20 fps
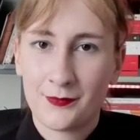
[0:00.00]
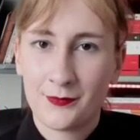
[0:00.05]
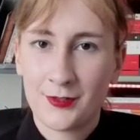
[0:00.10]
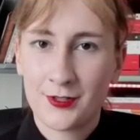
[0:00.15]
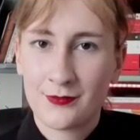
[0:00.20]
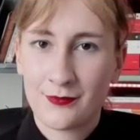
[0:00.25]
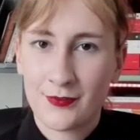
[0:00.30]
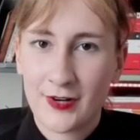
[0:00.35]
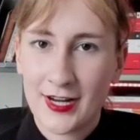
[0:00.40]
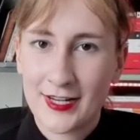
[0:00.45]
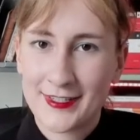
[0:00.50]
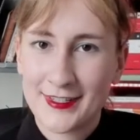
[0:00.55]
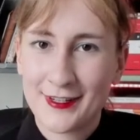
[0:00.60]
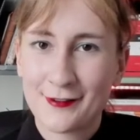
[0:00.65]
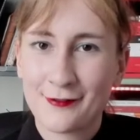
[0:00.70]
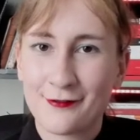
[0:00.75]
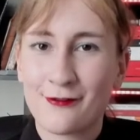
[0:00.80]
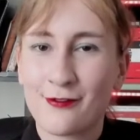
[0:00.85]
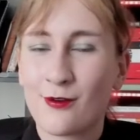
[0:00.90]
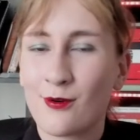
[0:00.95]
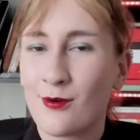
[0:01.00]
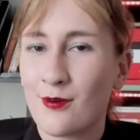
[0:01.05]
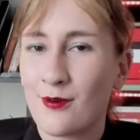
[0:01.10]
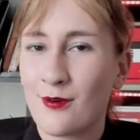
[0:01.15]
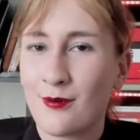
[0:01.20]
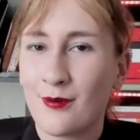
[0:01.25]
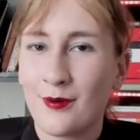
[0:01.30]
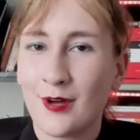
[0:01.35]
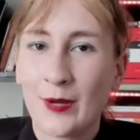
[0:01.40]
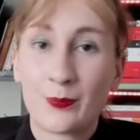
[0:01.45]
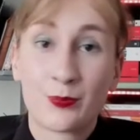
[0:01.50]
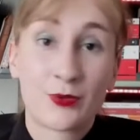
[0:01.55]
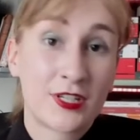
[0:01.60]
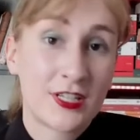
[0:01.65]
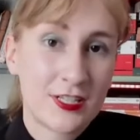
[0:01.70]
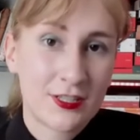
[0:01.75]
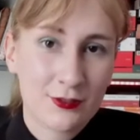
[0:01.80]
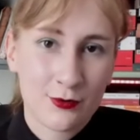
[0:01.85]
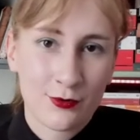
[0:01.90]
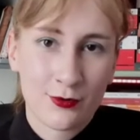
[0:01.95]
was writing for a
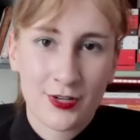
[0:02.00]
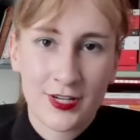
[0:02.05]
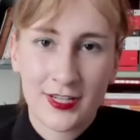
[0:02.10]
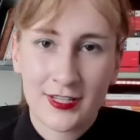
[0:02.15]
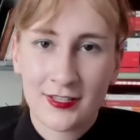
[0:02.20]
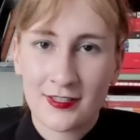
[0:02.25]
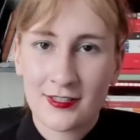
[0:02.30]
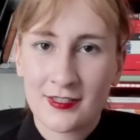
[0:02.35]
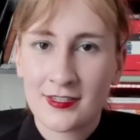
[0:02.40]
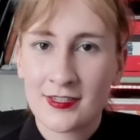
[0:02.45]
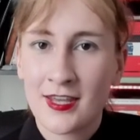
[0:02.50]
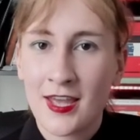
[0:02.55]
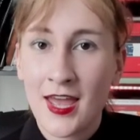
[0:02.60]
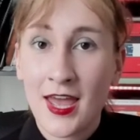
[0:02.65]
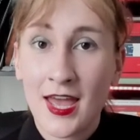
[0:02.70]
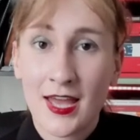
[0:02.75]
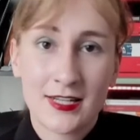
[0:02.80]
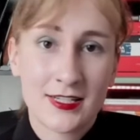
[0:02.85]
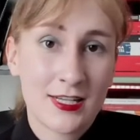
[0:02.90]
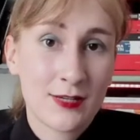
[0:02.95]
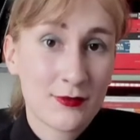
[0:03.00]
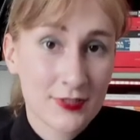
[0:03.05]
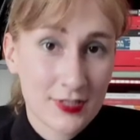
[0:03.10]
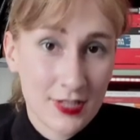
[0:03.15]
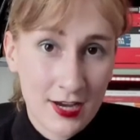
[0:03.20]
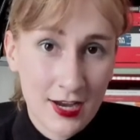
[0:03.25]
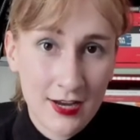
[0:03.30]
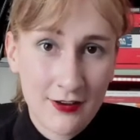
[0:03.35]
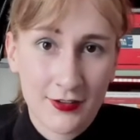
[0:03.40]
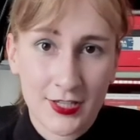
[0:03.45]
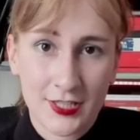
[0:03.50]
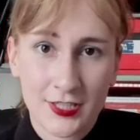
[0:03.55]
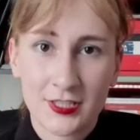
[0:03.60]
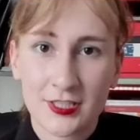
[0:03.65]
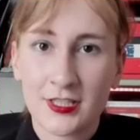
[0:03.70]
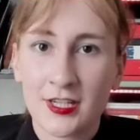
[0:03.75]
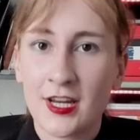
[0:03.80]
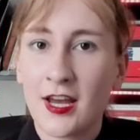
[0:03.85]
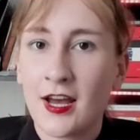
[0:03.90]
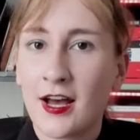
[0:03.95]
British audience and he was
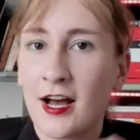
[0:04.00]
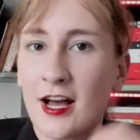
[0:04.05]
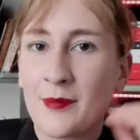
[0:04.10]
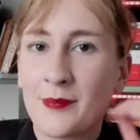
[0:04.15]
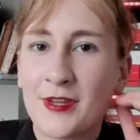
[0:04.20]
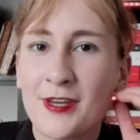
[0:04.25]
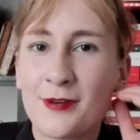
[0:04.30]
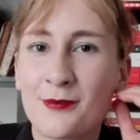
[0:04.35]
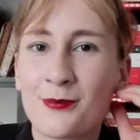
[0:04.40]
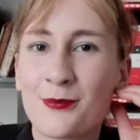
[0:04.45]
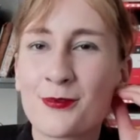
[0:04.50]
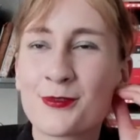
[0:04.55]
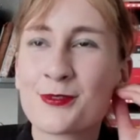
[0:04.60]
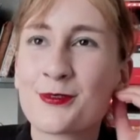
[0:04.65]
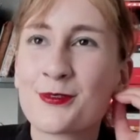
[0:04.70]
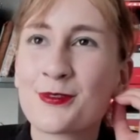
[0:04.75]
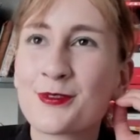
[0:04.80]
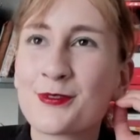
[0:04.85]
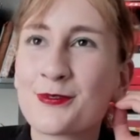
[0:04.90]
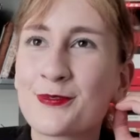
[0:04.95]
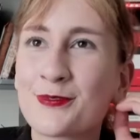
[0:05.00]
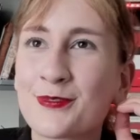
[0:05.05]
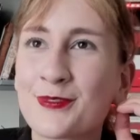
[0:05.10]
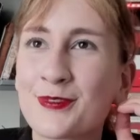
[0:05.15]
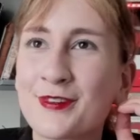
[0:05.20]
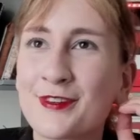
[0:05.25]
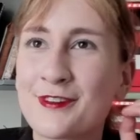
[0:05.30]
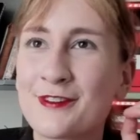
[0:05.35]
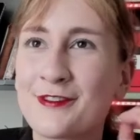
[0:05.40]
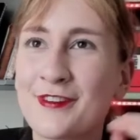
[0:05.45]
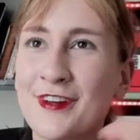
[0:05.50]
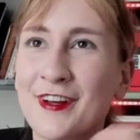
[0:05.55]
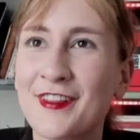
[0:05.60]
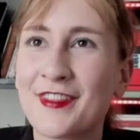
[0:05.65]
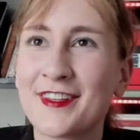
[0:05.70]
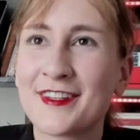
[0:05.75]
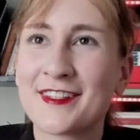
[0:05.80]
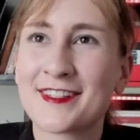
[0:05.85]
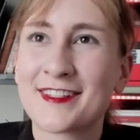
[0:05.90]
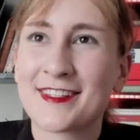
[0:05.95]
Irish, um, he sort of
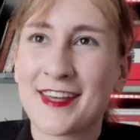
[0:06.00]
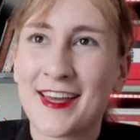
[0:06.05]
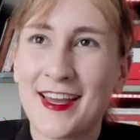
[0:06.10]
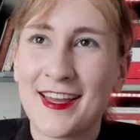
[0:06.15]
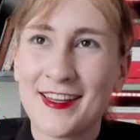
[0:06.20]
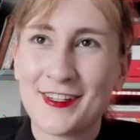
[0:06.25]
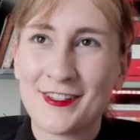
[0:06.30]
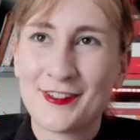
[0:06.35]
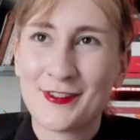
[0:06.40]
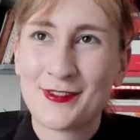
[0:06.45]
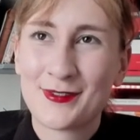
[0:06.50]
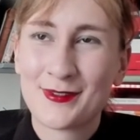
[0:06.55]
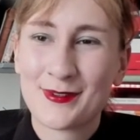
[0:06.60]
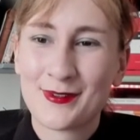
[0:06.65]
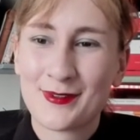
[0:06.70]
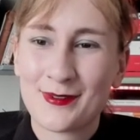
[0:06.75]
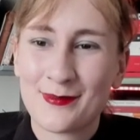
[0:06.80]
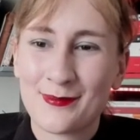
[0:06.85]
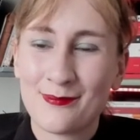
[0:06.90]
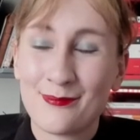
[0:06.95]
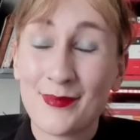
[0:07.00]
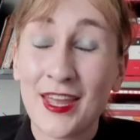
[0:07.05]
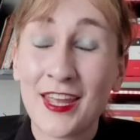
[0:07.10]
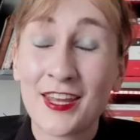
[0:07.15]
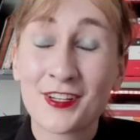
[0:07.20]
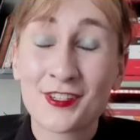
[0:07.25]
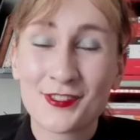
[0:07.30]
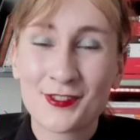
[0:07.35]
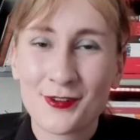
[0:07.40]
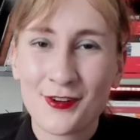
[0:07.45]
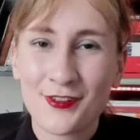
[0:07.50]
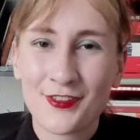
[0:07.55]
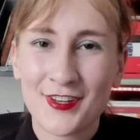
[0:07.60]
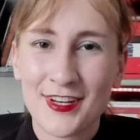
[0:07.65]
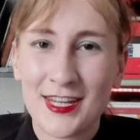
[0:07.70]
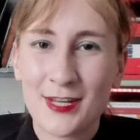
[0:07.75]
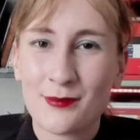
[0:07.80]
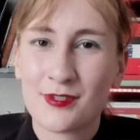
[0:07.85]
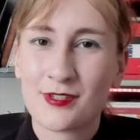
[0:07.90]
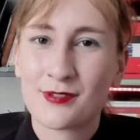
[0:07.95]
felt the desire to make sure
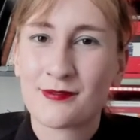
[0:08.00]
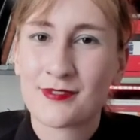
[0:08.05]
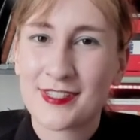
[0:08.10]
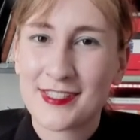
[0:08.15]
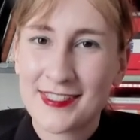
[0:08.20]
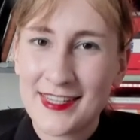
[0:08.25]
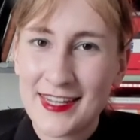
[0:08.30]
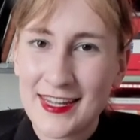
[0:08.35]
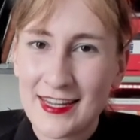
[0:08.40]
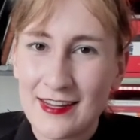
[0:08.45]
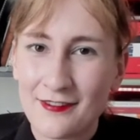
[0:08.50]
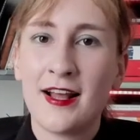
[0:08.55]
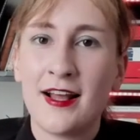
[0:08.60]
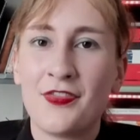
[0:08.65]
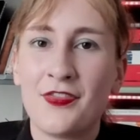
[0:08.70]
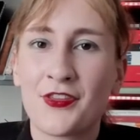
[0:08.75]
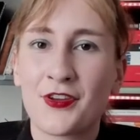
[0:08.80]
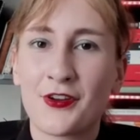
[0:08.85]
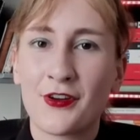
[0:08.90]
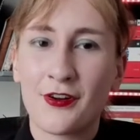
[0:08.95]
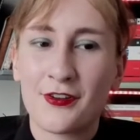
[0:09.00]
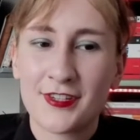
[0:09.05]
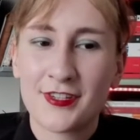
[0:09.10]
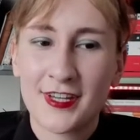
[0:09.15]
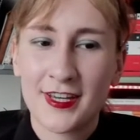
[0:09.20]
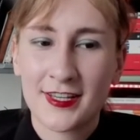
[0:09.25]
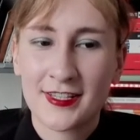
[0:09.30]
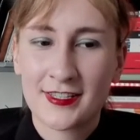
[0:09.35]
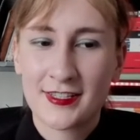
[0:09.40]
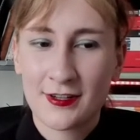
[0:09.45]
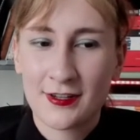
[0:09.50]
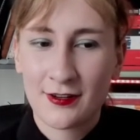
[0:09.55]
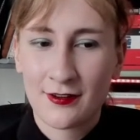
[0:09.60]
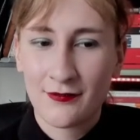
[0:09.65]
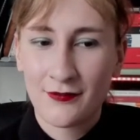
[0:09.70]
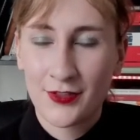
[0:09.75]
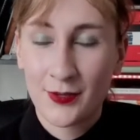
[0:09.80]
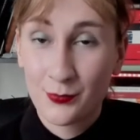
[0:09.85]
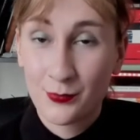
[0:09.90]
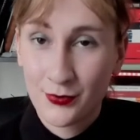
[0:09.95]
that he was received in the context
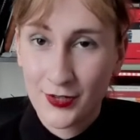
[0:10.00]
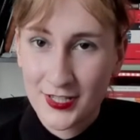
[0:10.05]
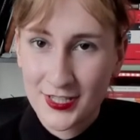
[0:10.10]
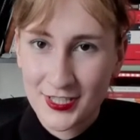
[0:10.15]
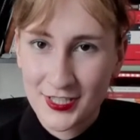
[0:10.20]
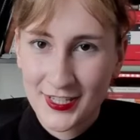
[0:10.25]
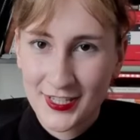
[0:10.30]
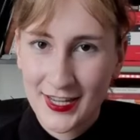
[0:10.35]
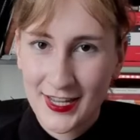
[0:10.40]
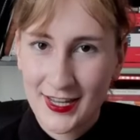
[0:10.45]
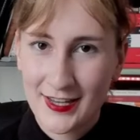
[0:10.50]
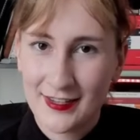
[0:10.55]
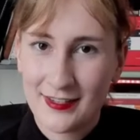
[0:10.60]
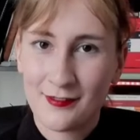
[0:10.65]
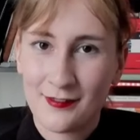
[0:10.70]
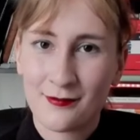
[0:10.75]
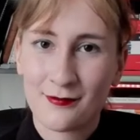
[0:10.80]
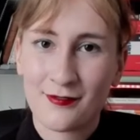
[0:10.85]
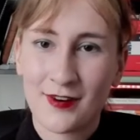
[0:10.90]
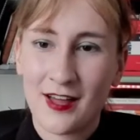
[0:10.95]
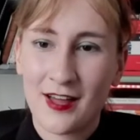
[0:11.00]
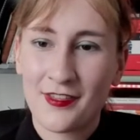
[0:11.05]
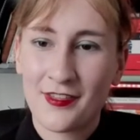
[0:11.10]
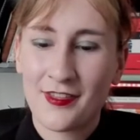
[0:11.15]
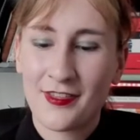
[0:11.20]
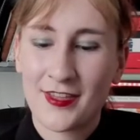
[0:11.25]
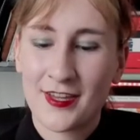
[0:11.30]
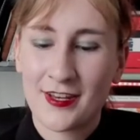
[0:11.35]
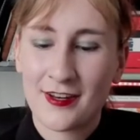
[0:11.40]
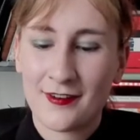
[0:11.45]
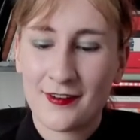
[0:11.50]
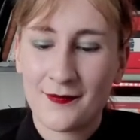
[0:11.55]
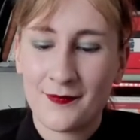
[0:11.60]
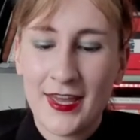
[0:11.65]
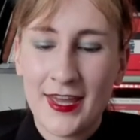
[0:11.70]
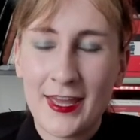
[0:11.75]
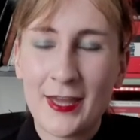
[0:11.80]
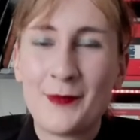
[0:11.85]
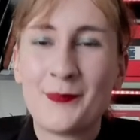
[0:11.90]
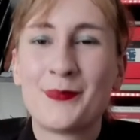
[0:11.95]
of the British canon rather than
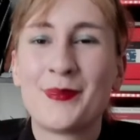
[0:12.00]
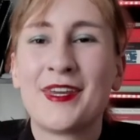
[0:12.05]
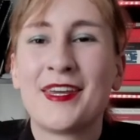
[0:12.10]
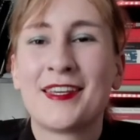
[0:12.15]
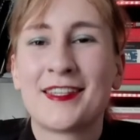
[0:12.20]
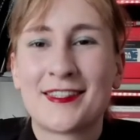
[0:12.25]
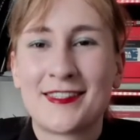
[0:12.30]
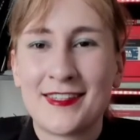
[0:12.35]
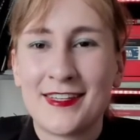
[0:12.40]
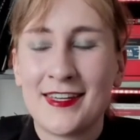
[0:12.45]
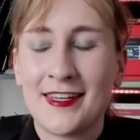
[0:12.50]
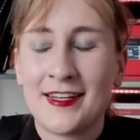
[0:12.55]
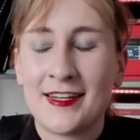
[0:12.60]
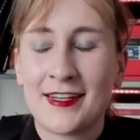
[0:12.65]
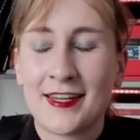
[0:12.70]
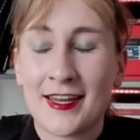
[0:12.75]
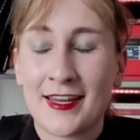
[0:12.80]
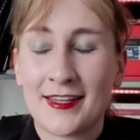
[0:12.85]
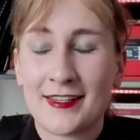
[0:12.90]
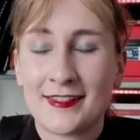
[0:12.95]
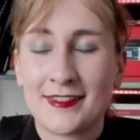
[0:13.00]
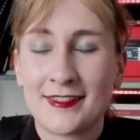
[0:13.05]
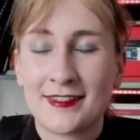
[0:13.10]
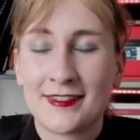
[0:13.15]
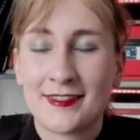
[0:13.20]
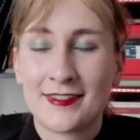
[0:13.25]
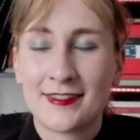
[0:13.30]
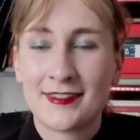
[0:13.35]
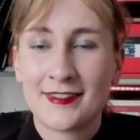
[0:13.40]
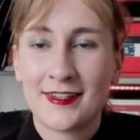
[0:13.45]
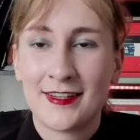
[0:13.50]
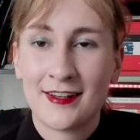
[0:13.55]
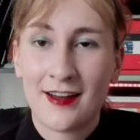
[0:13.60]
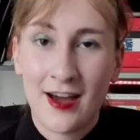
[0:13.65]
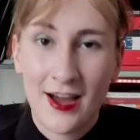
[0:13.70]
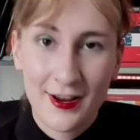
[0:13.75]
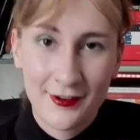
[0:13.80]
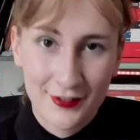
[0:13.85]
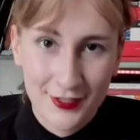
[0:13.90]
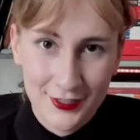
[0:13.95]
him being seen as an
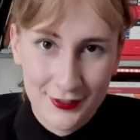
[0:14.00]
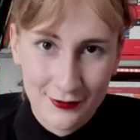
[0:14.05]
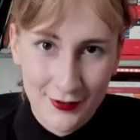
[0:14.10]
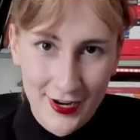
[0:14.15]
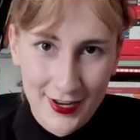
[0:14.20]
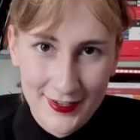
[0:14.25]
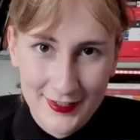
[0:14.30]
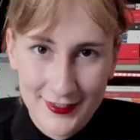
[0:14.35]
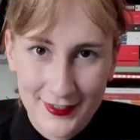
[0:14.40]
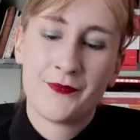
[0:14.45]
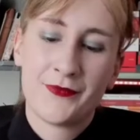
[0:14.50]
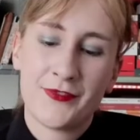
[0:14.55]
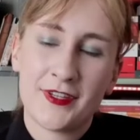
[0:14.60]
Irish writer.